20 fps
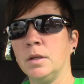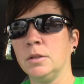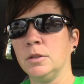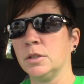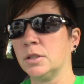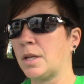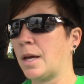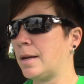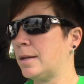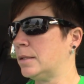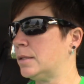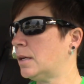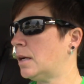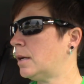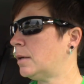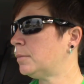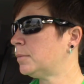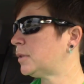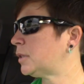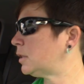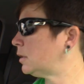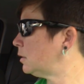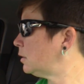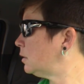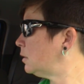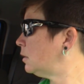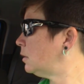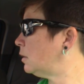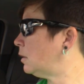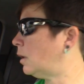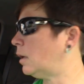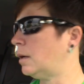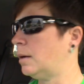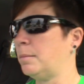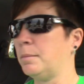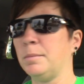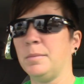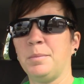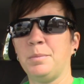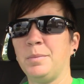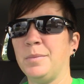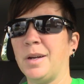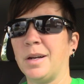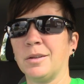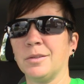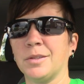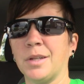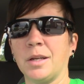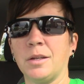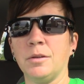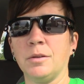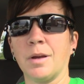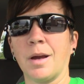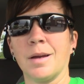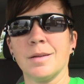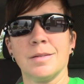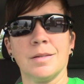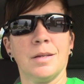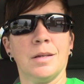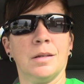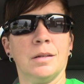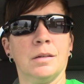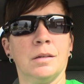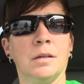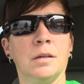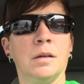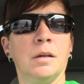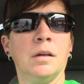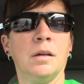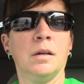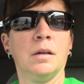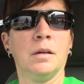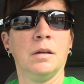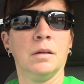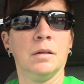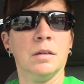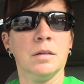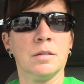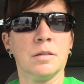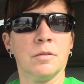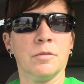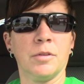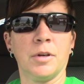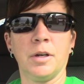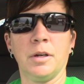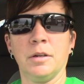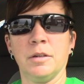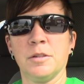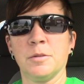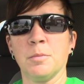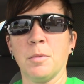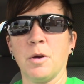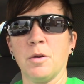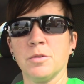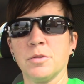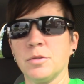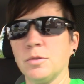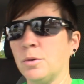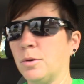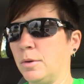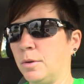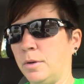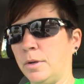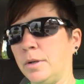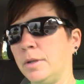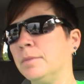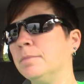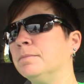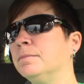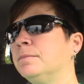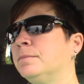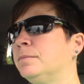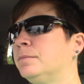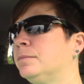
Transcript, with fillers: Just got to Dunham's. I'm not going to take you guys in. It's a very small store and